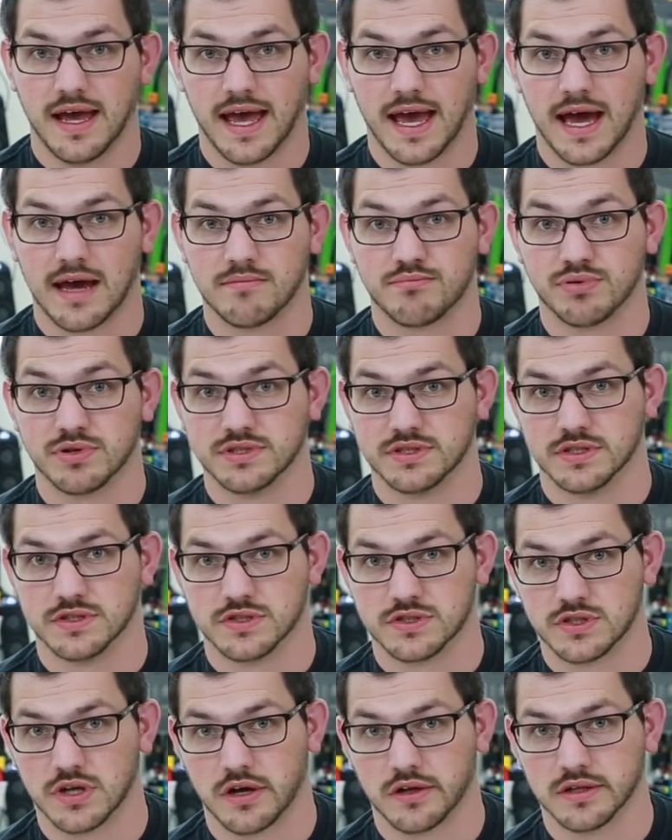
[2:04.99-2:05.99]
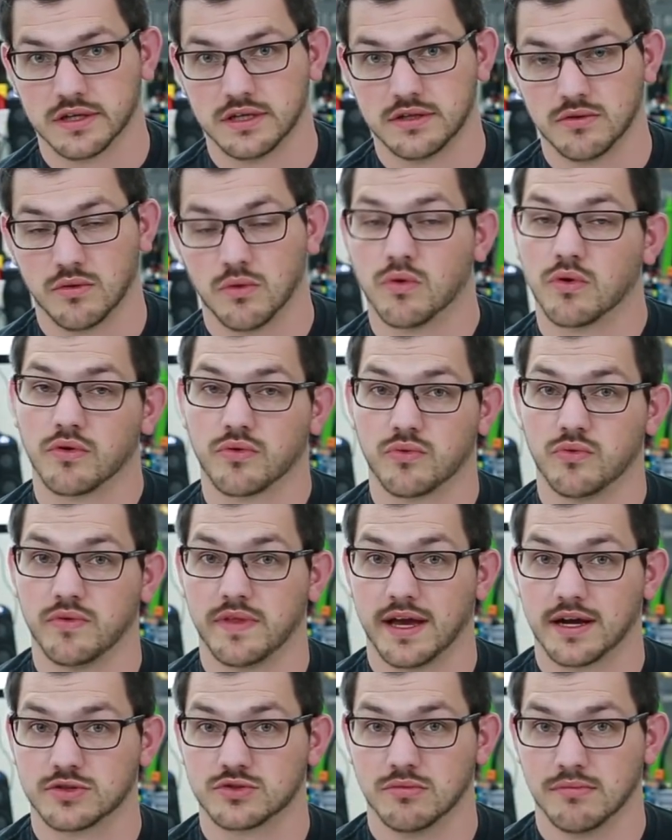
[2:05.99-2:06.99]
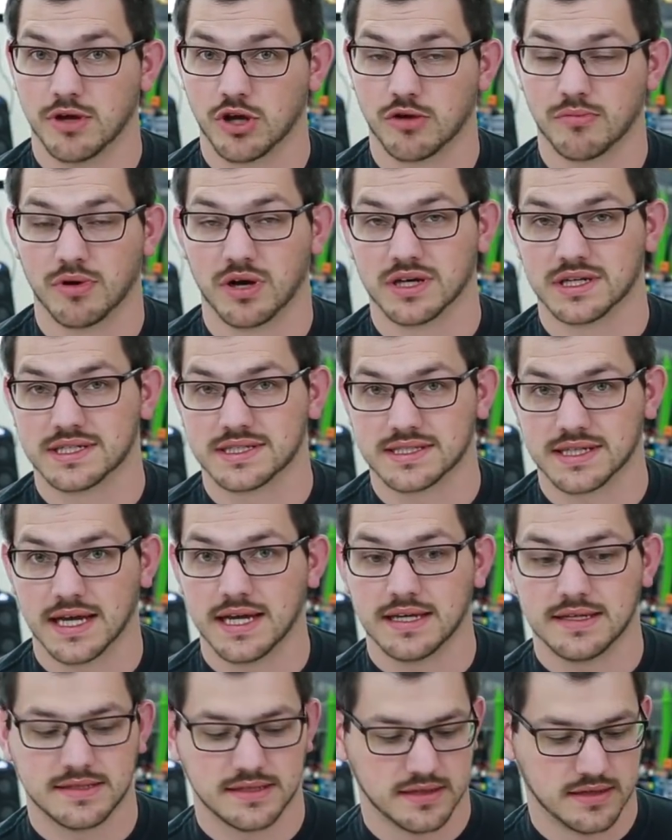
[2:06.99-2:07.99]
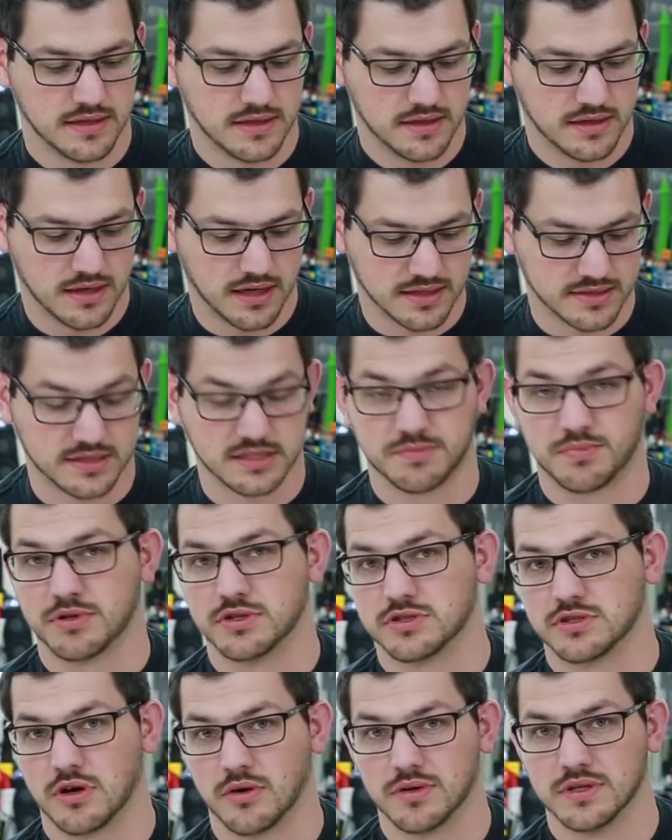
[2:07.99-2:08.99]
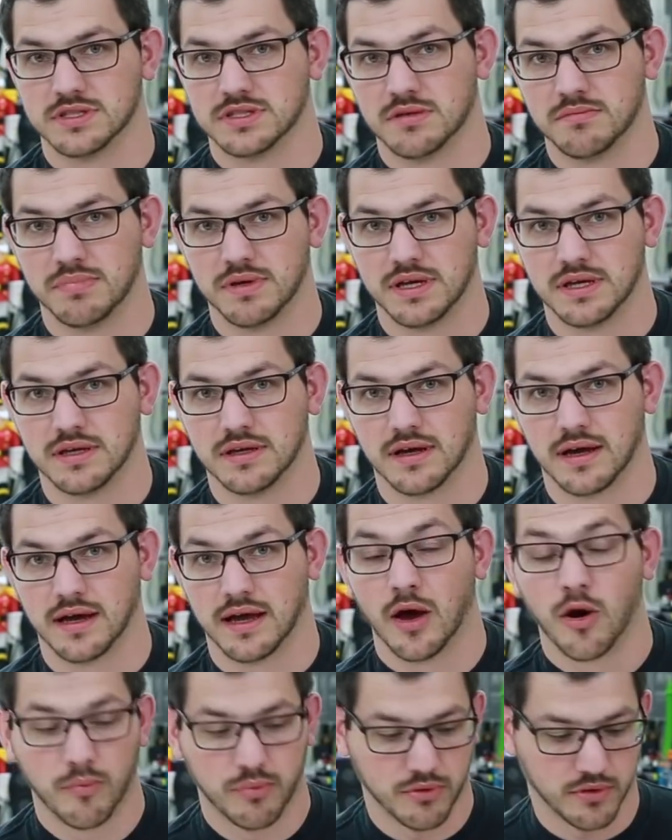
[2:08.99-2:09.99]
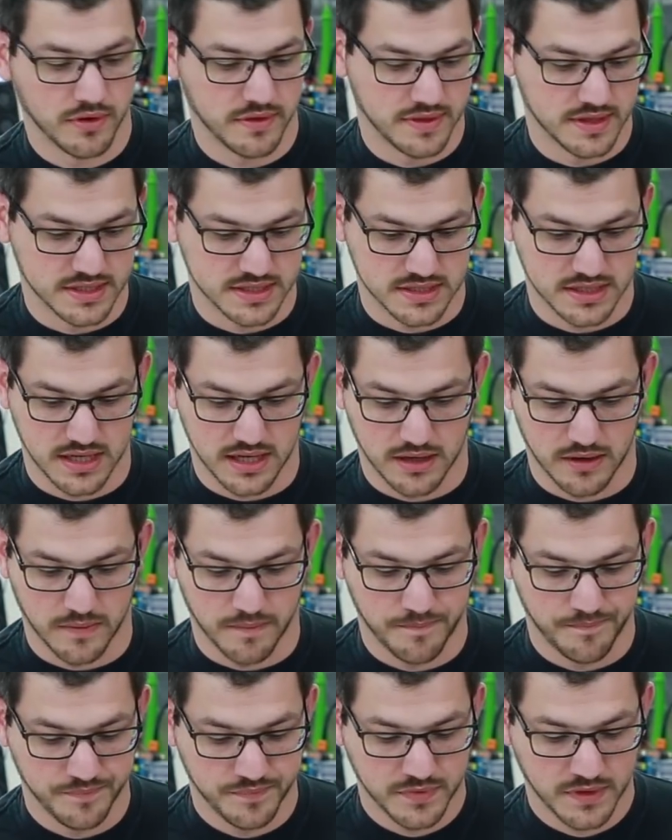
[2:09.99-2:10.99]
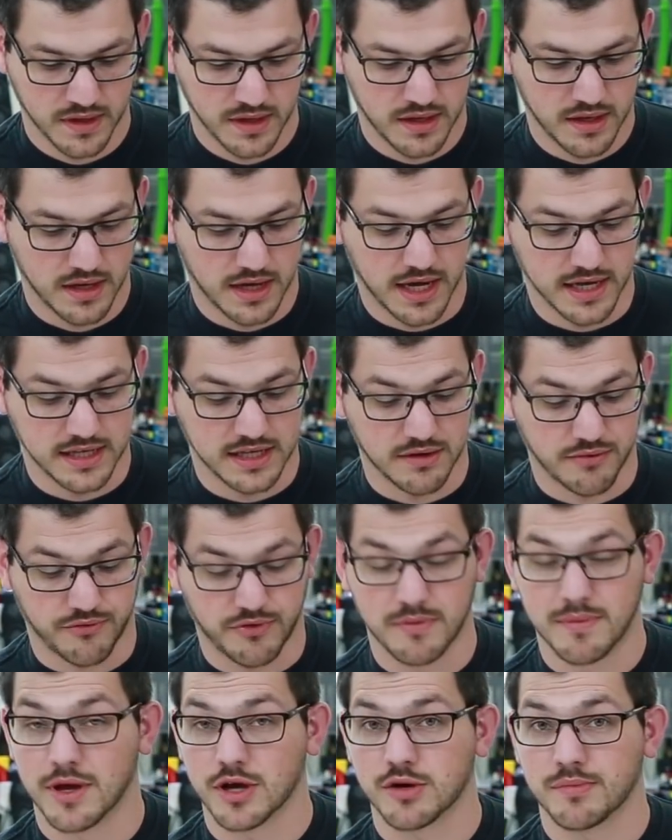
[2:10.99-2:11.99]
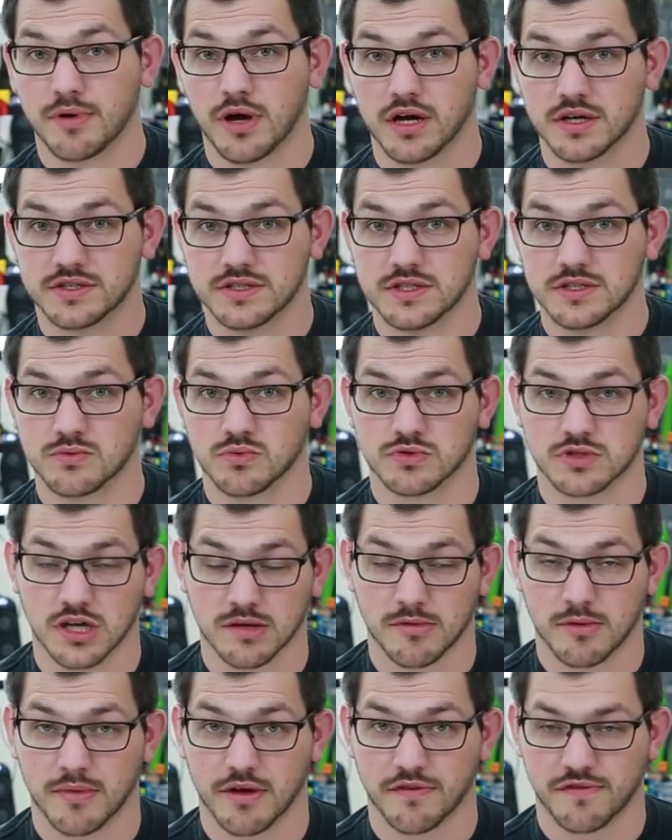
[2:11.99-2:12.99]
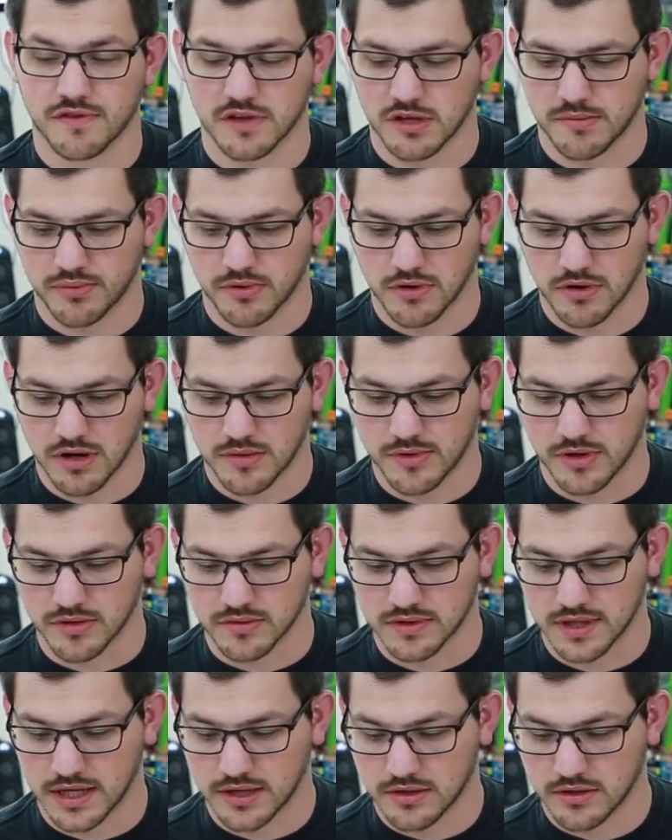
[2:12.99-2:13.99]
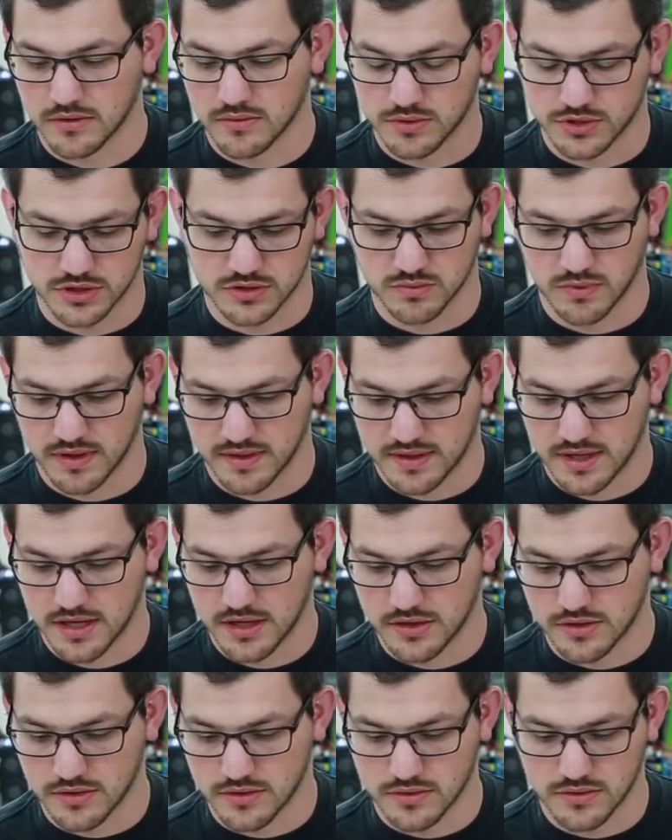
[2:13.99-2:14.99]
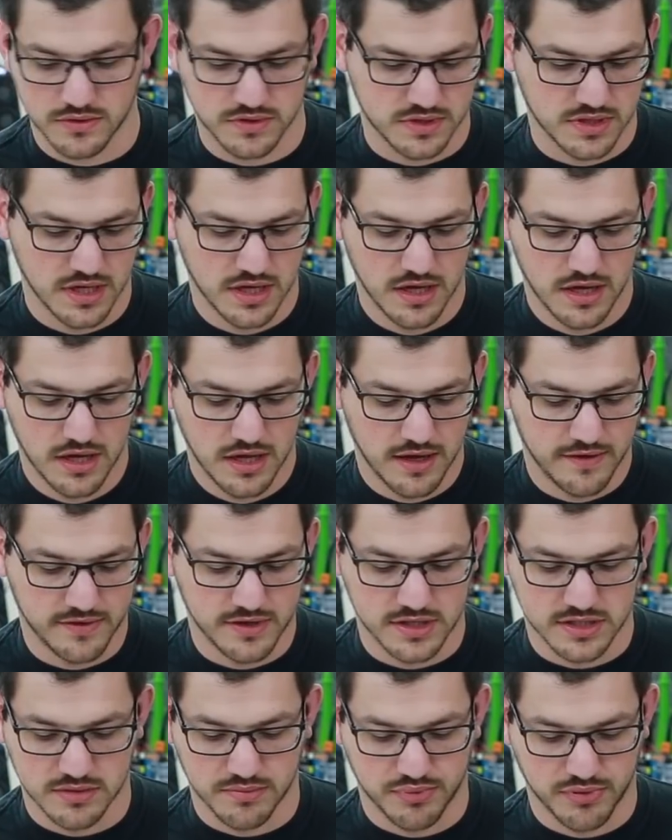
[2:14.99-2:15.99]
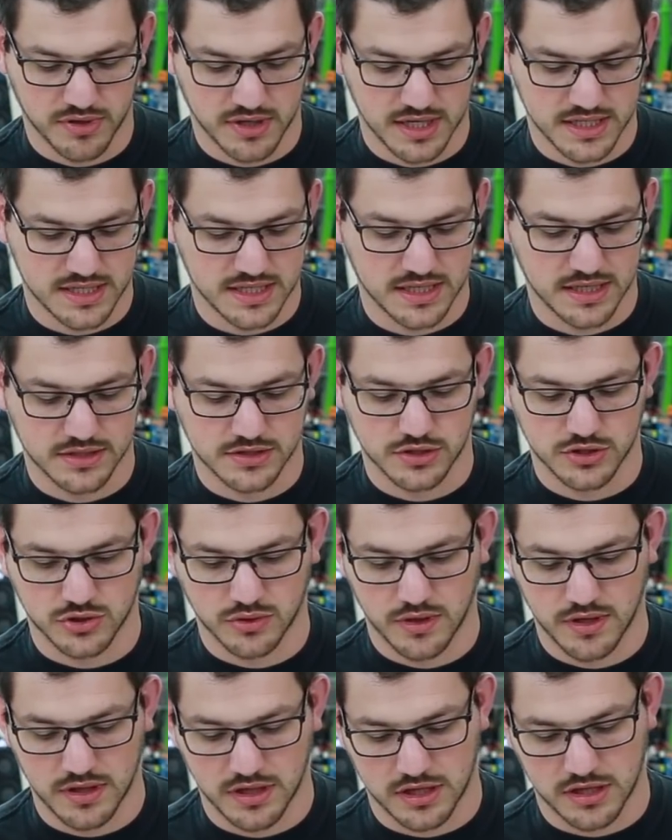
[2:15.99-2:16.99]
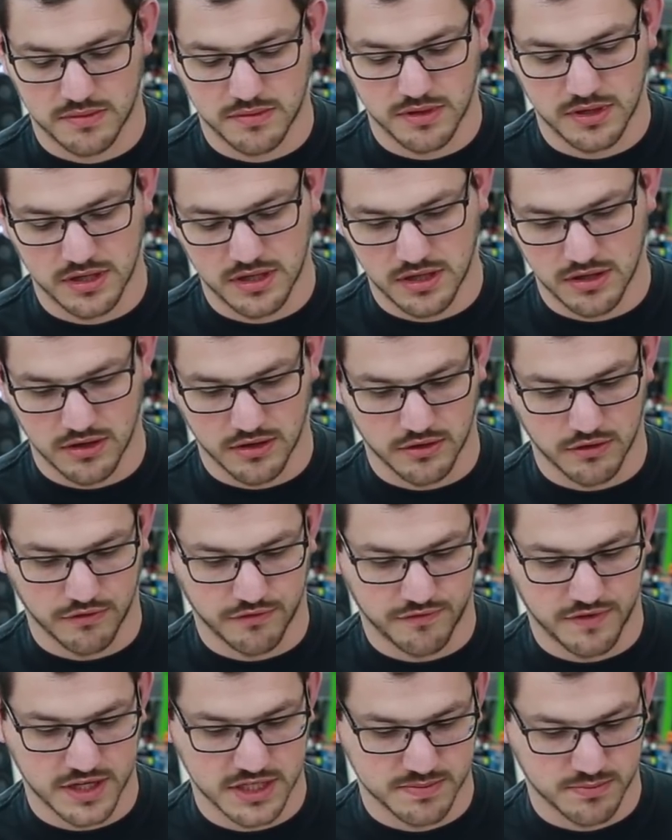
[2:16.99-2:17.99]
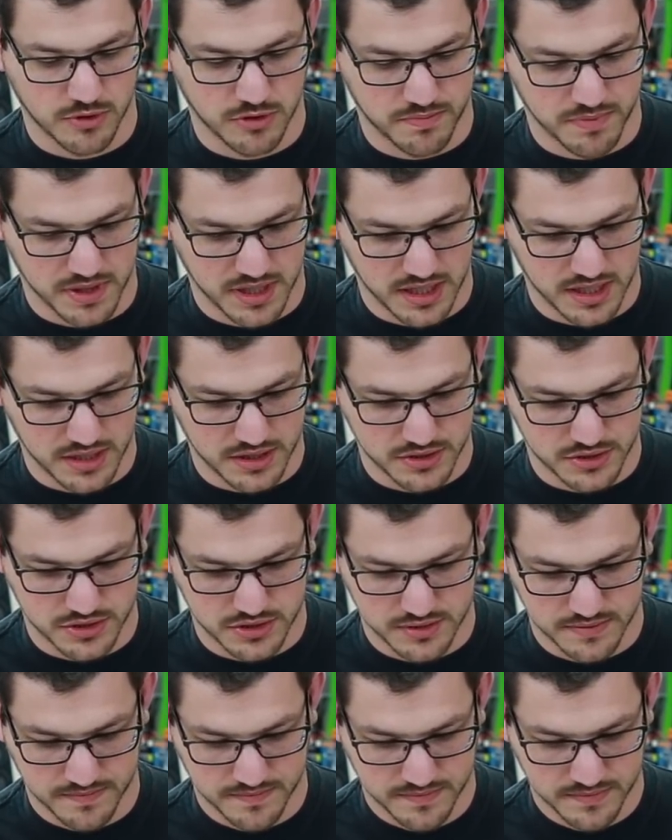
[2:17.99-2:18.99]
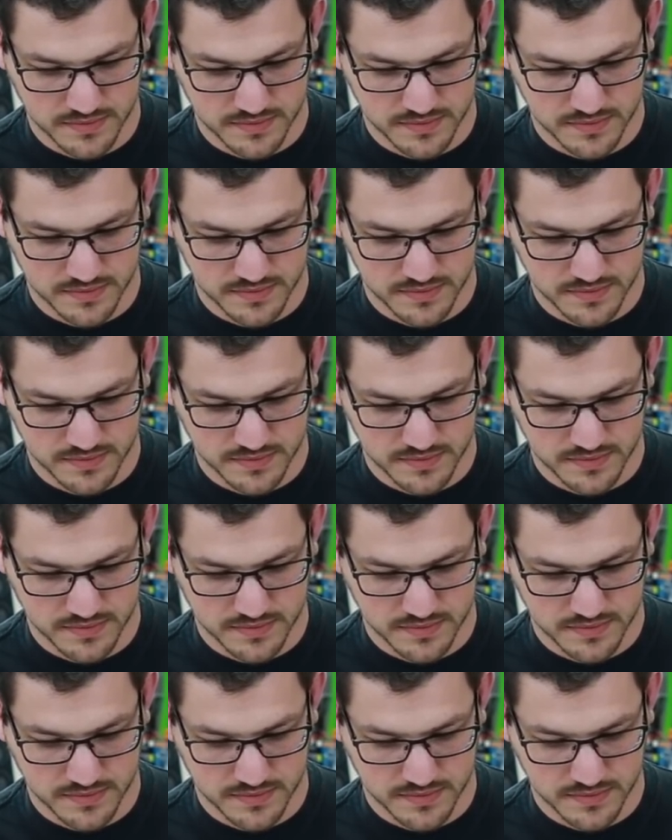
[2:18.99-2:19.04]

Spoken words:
at Printed Solid or through the actual MakerBox site, since Printed Solid is the big helper in this now. How you get free MakerBoxes, we'll talk about my affiliate program here later, which is what they use. If you need some print ideas, joining the community on their Facebook page,